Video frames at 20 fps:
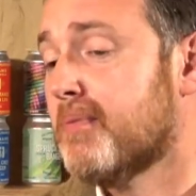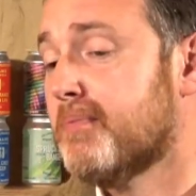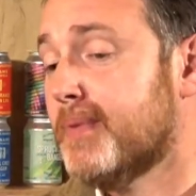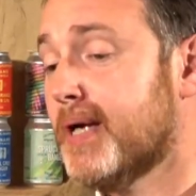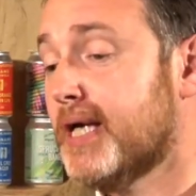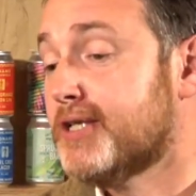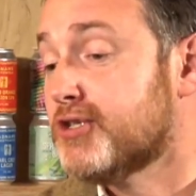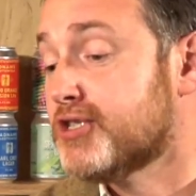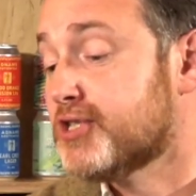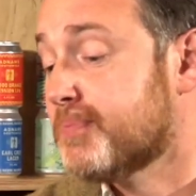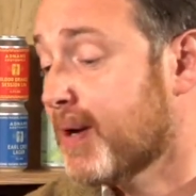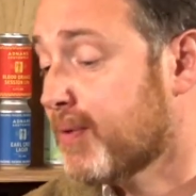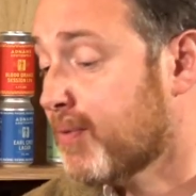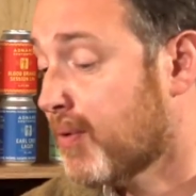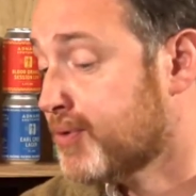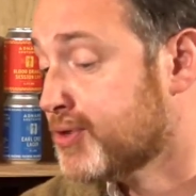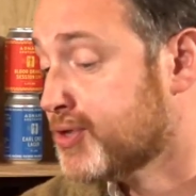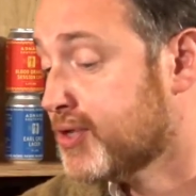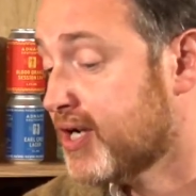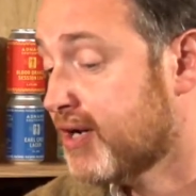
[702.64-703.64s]
It does depend what
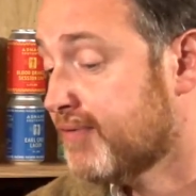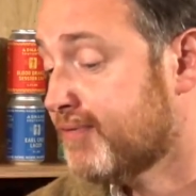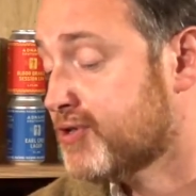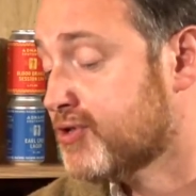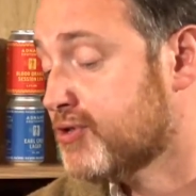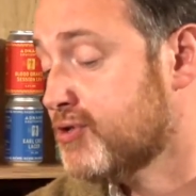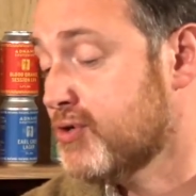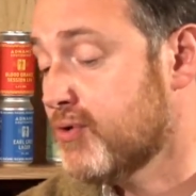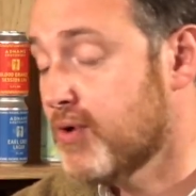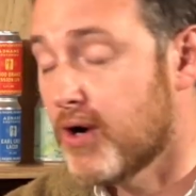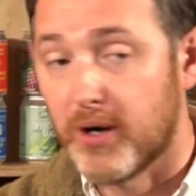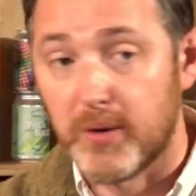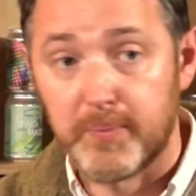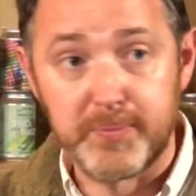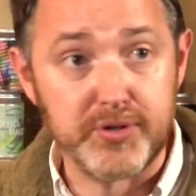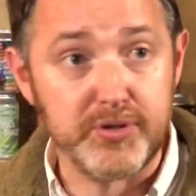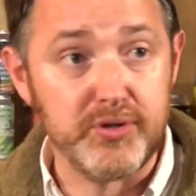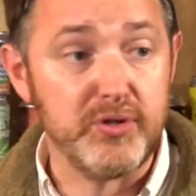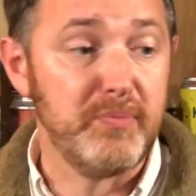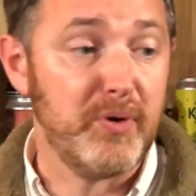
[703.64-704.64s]
we're doing. If it's new
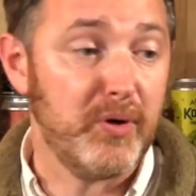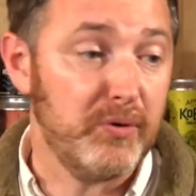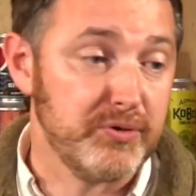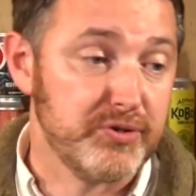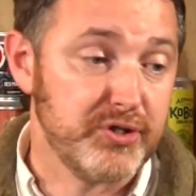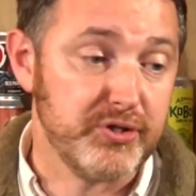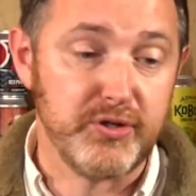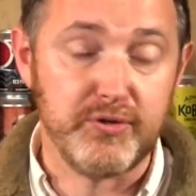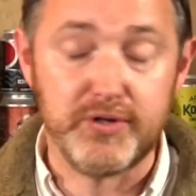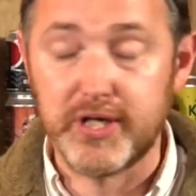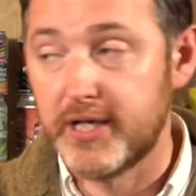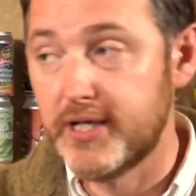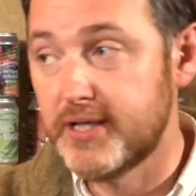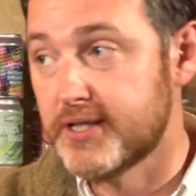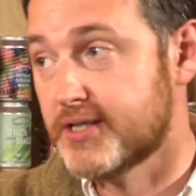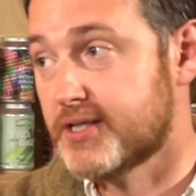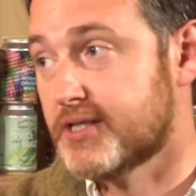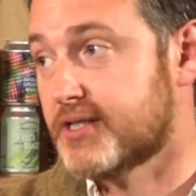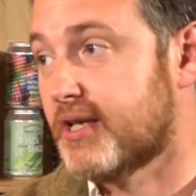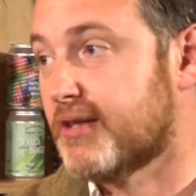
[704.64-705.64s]
hops, new malts, new
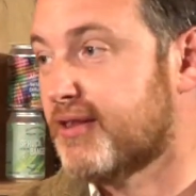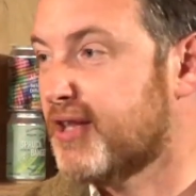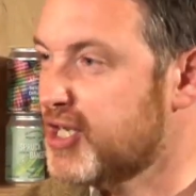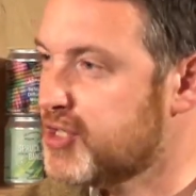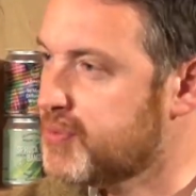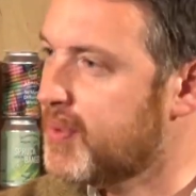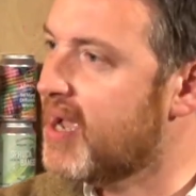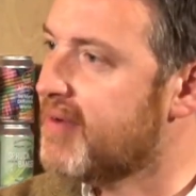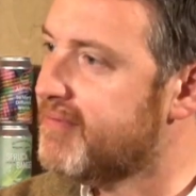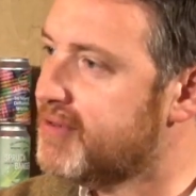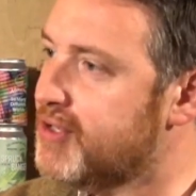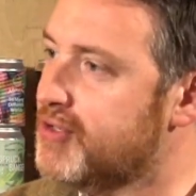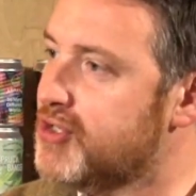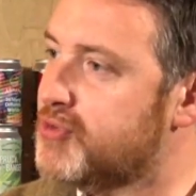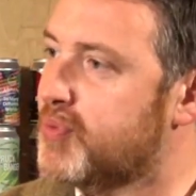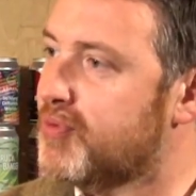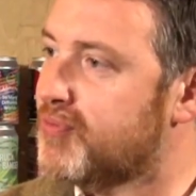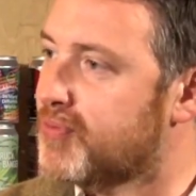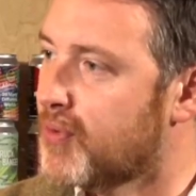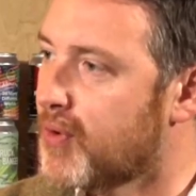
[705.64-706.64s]
yeasts, things we haven't used
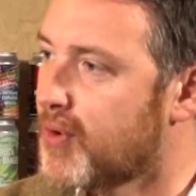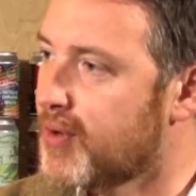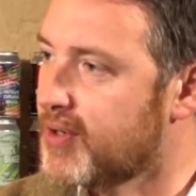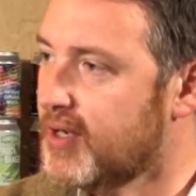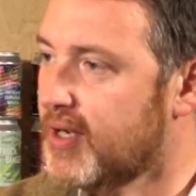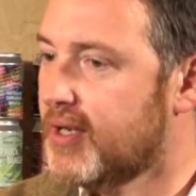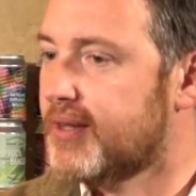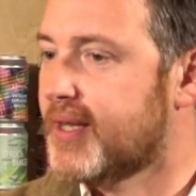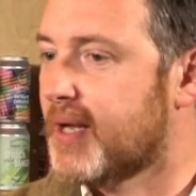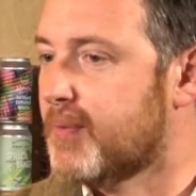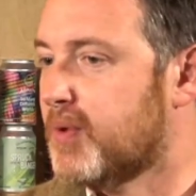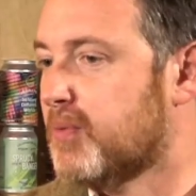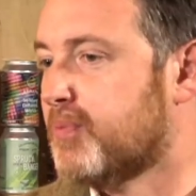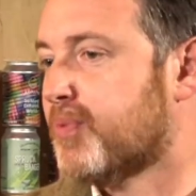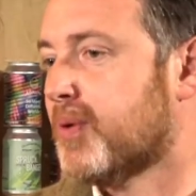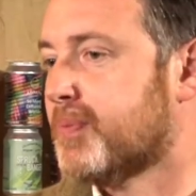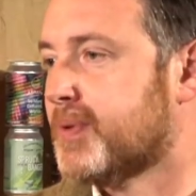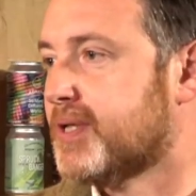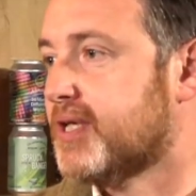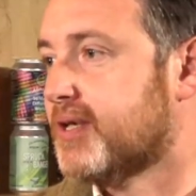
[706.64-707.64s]
before, then we'll
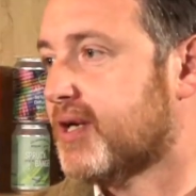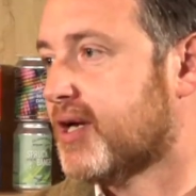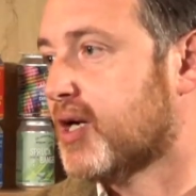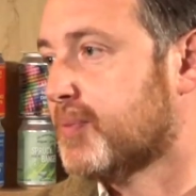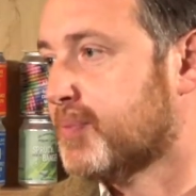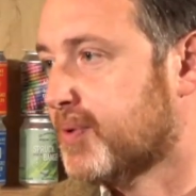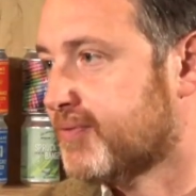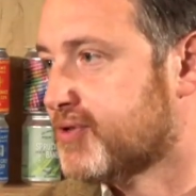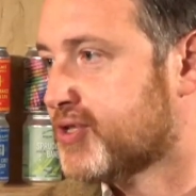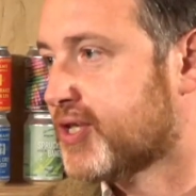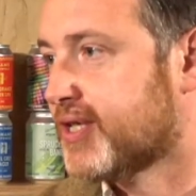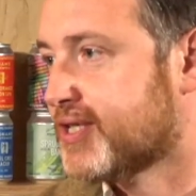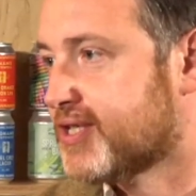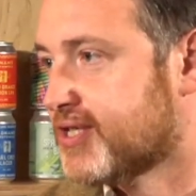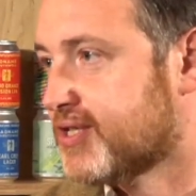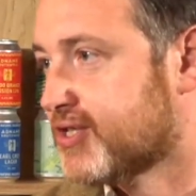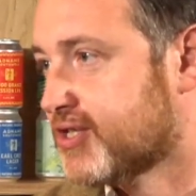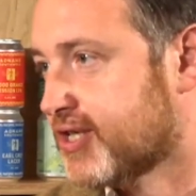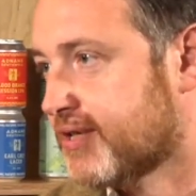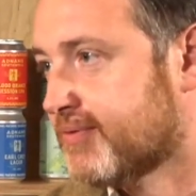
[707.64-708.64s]
probably need a couple of
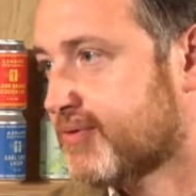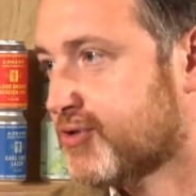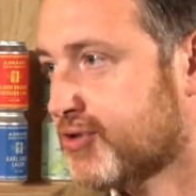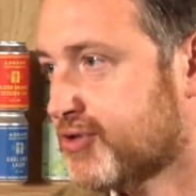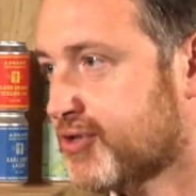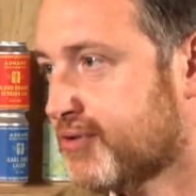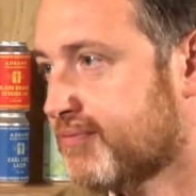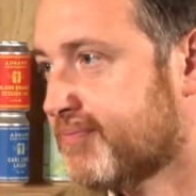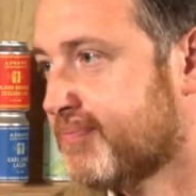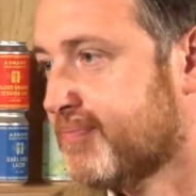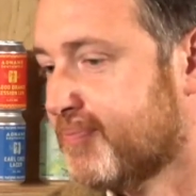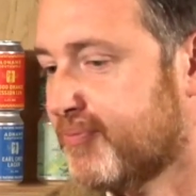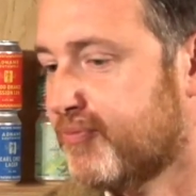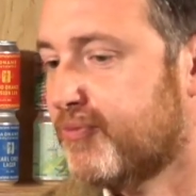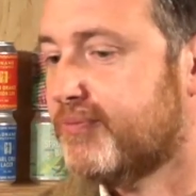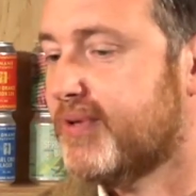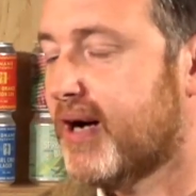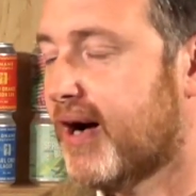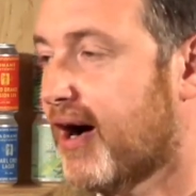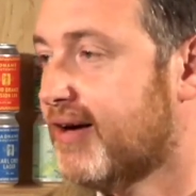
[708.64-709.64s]
chances to sort
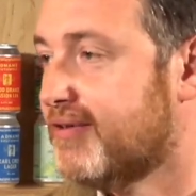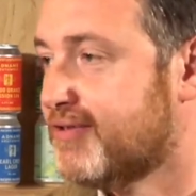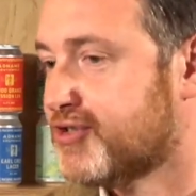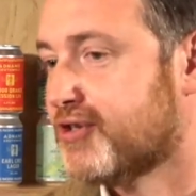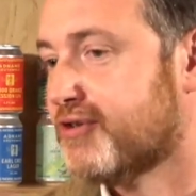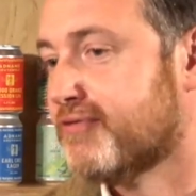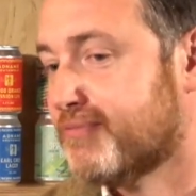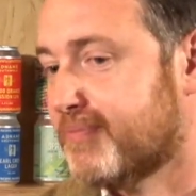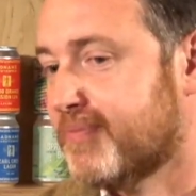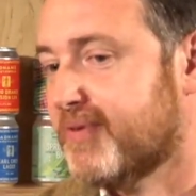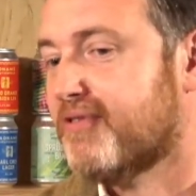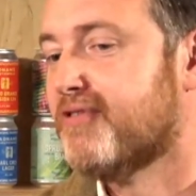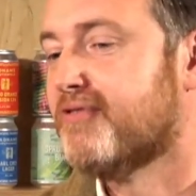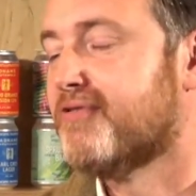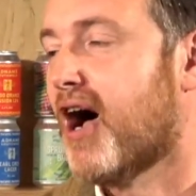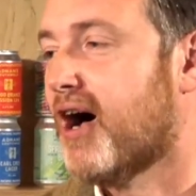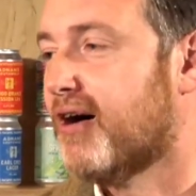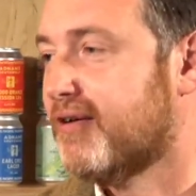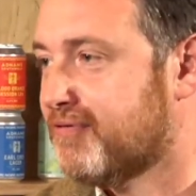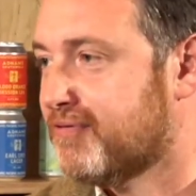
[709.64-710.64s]
of
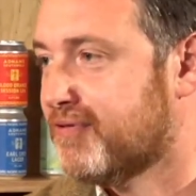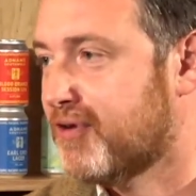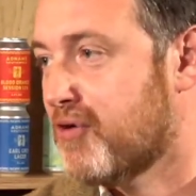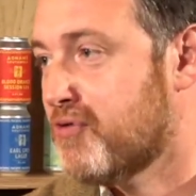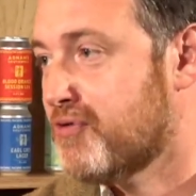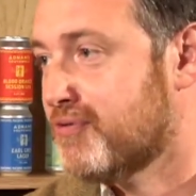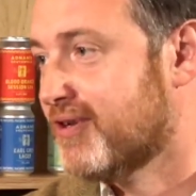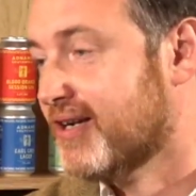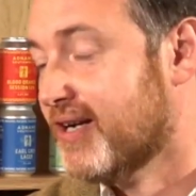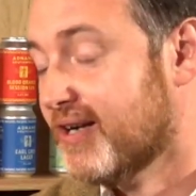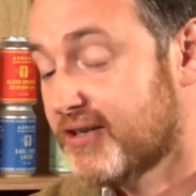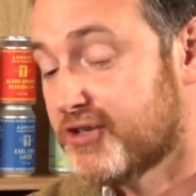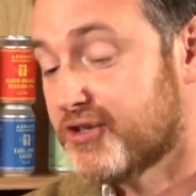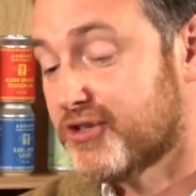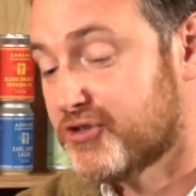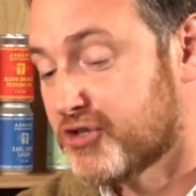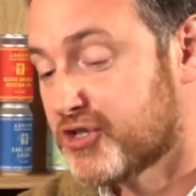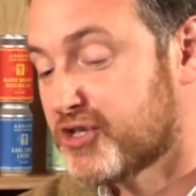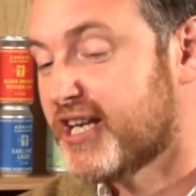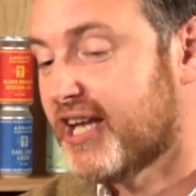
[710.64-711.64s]
phone,
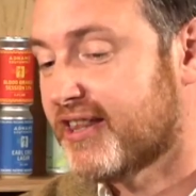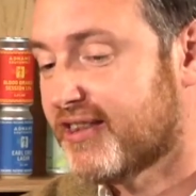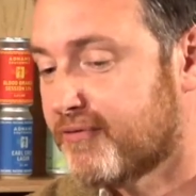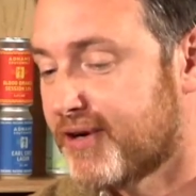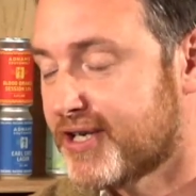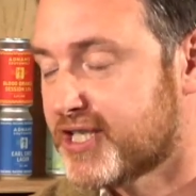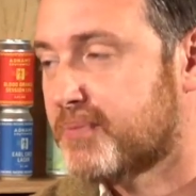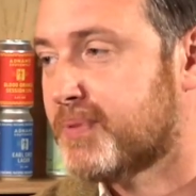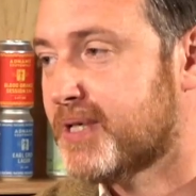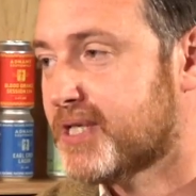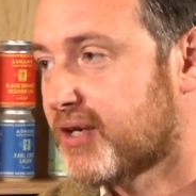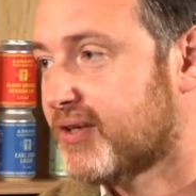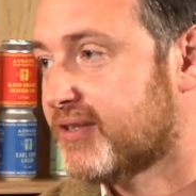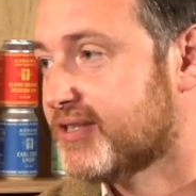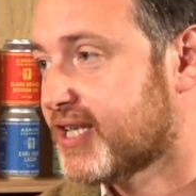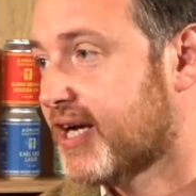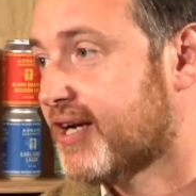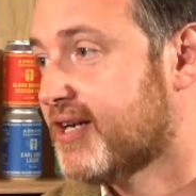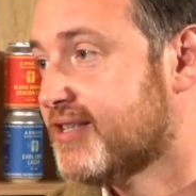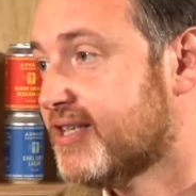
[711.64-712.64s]
just get the recipe
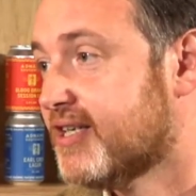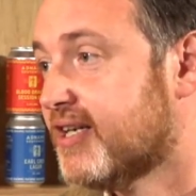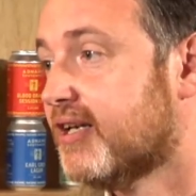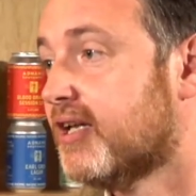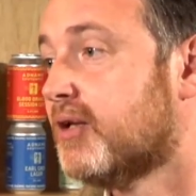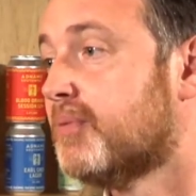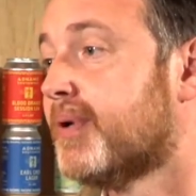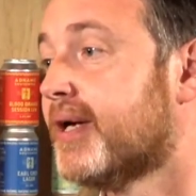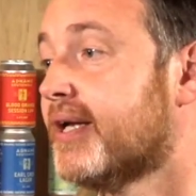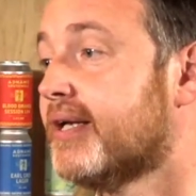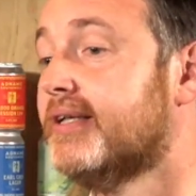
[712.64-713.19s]
tightened in a little bit.